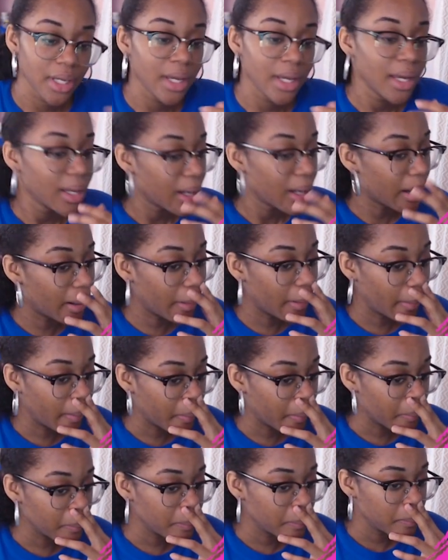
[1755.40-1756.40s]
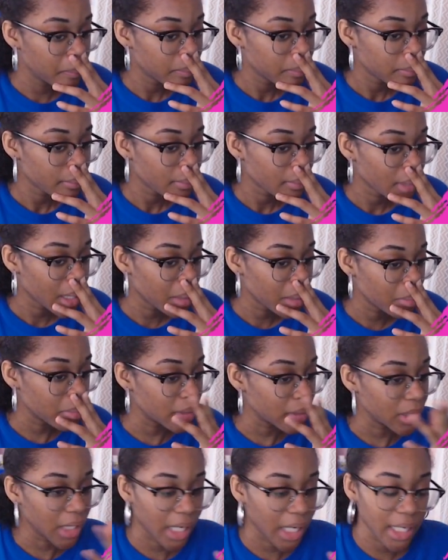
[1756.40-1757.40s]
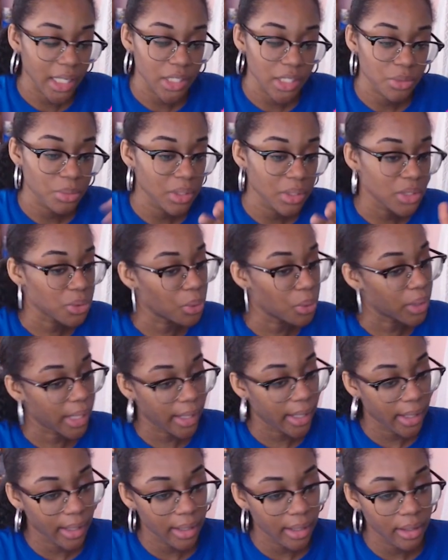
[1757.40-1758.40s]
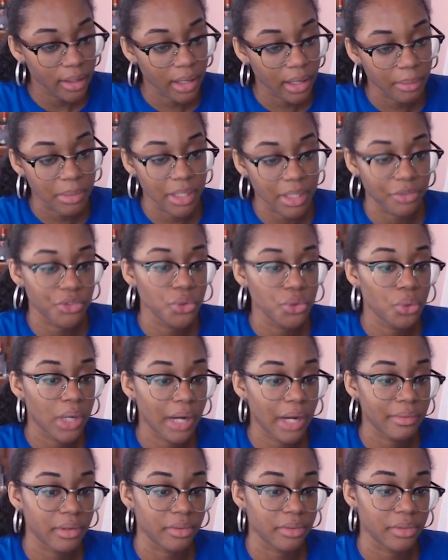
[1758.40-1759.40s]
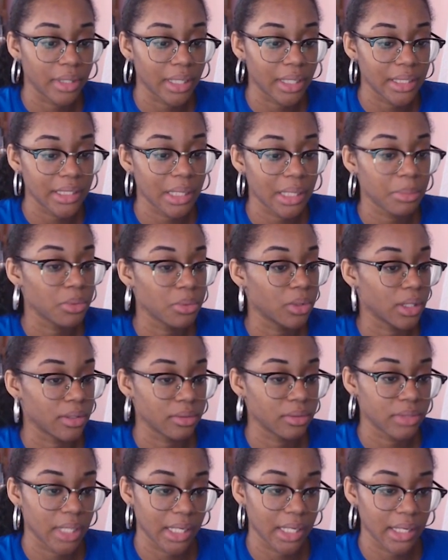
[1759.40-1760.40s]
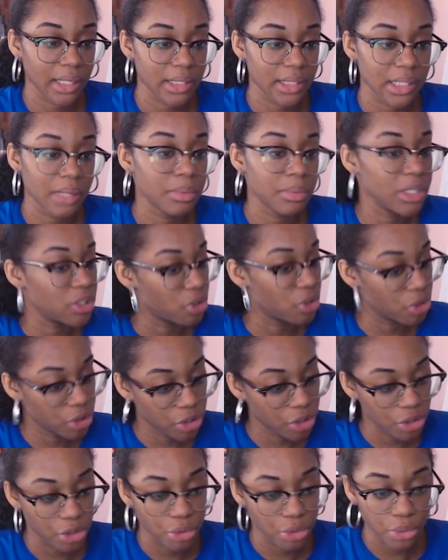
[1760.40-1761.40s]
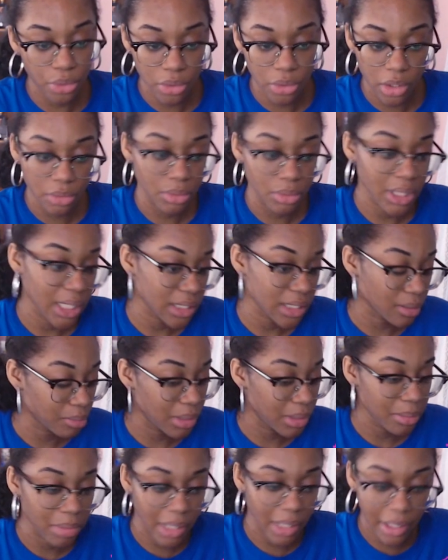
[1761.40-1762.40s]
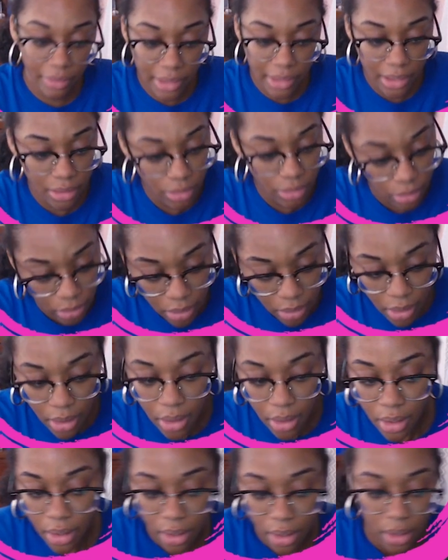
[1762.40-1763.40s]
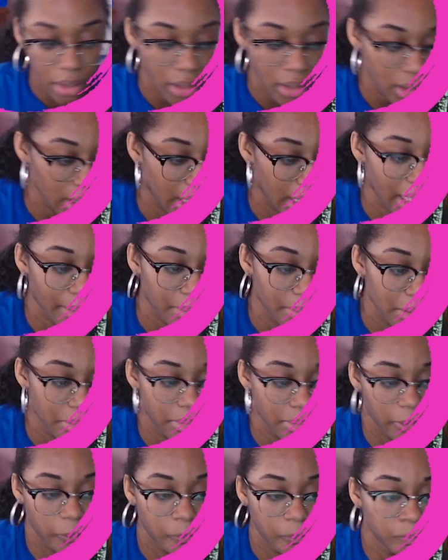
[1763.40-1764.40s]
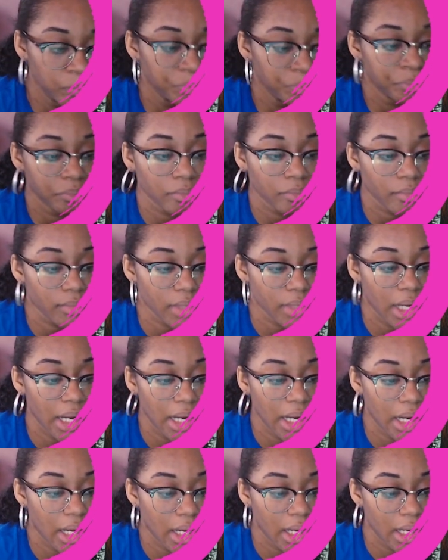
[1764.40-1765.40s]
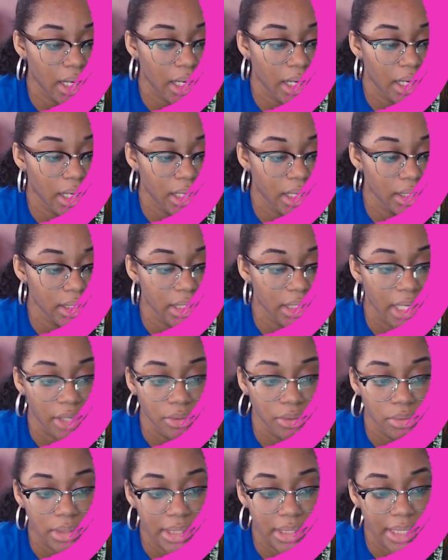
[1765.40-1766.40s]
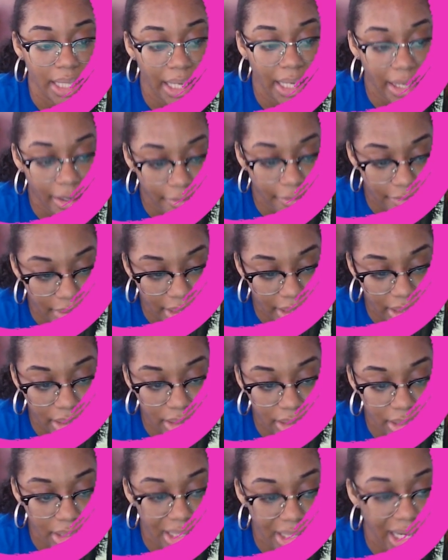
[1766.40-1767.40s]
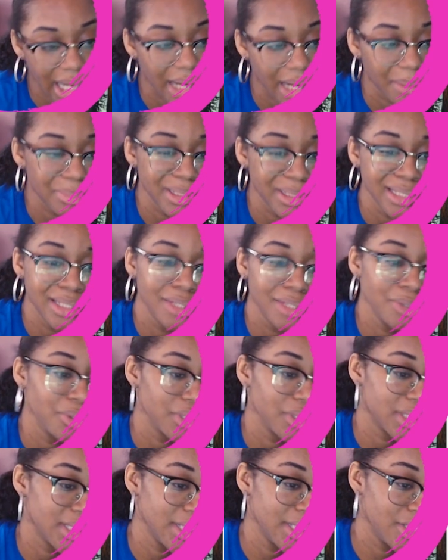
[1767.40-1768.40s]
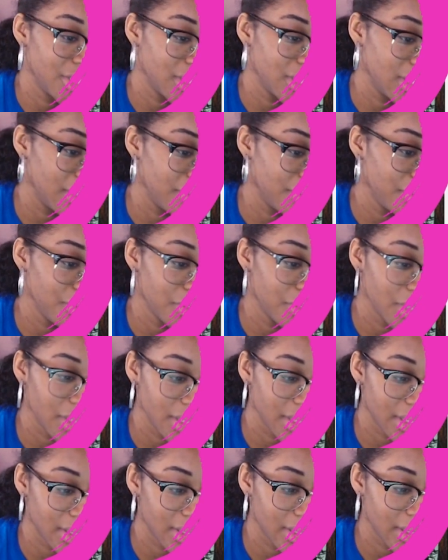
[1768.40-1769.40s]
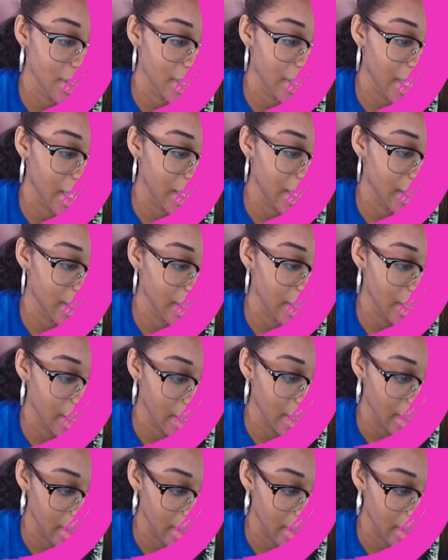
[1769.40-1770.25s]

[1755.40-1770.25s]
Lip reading: But I guess Will's okay. I mean, if you don't have a flying type or a psychic type, he's good to use because we got some people already. You know, I got people. Yeah, you definitely gotta be DRC Chief. You just not it.